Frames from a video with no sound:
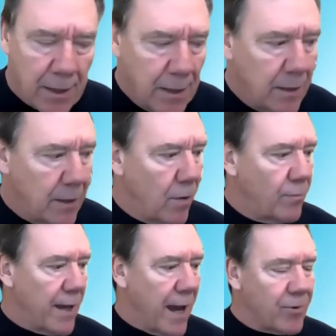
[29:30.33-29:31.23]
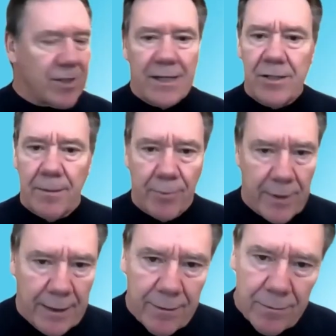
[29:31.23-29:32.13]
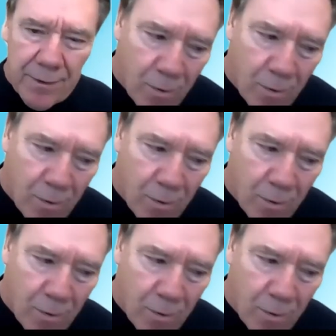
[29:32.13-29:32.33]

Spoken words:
You know, the house needs to breathe. No,